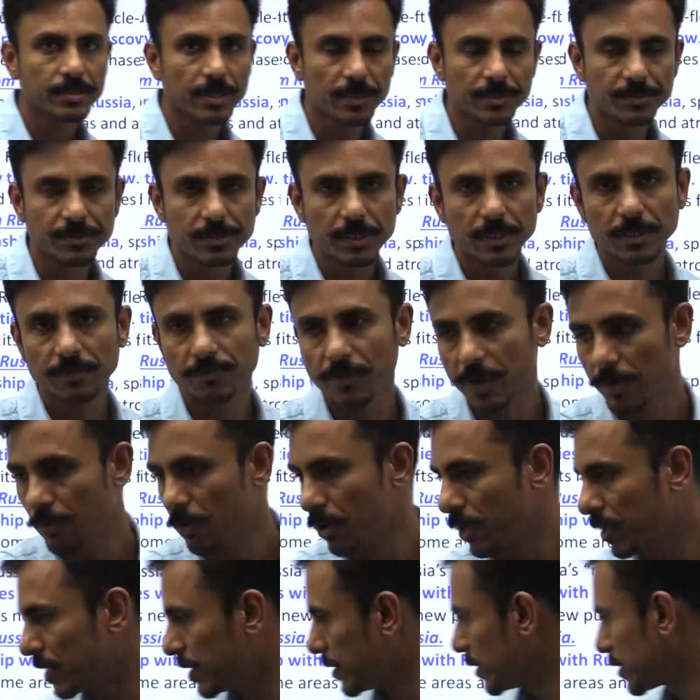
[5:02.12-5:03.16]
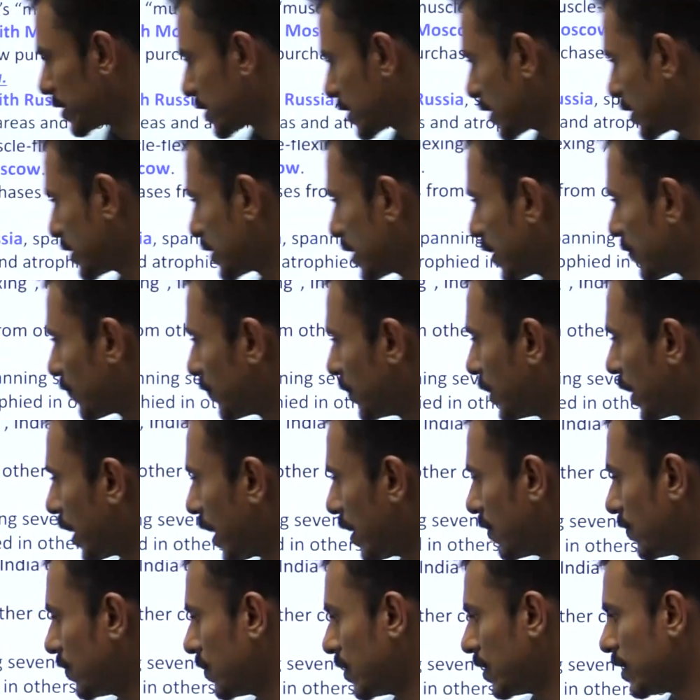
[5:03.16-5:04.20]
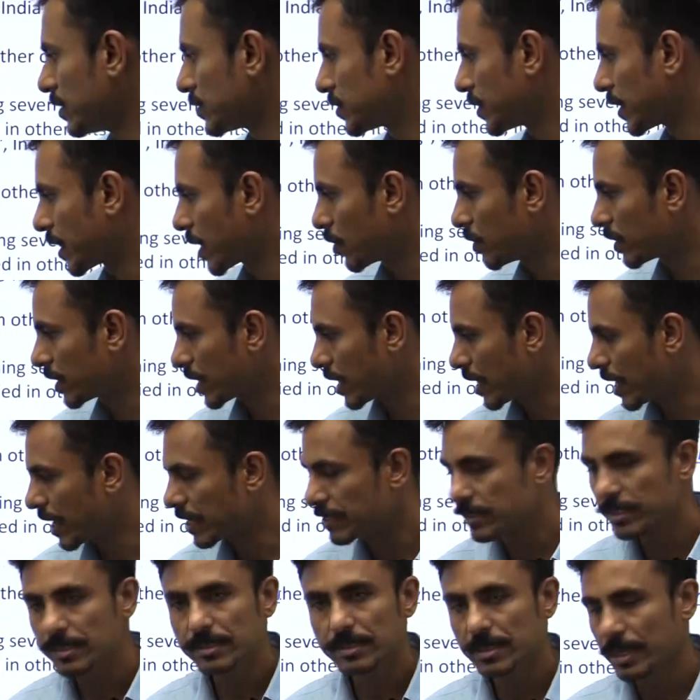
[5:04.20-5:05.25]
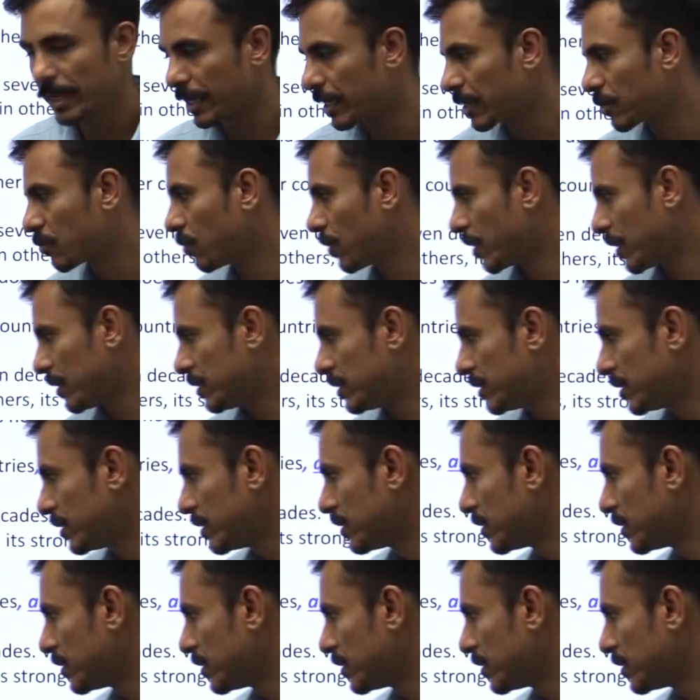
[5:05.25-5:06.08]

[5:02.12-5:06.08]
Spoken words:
concerned, we have already discussed that we have security alliances like Quad.